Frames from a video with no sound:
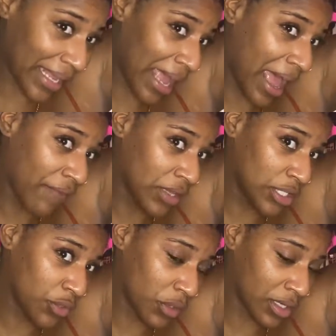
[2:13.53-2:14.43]
half
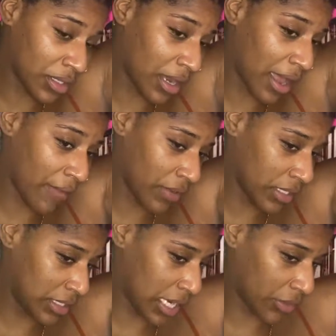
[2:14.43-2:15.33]
into another half and
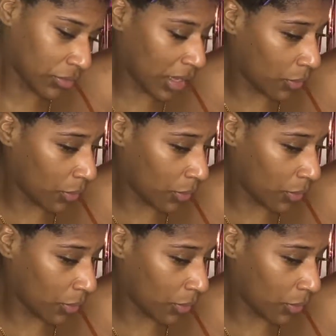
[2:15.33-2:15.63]
detangled that